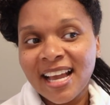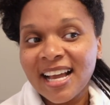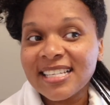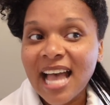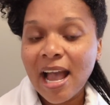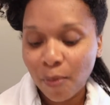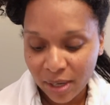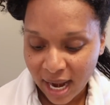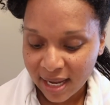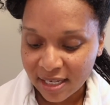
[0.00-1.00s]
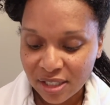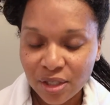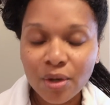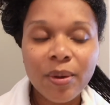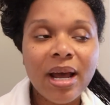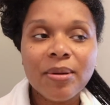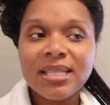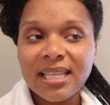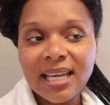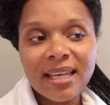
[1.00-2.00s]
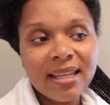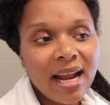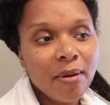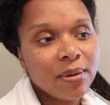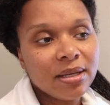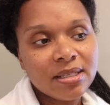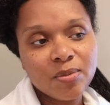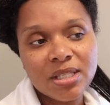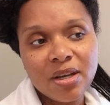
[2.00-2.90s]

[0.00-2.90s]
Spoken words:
Because what I was thinking I was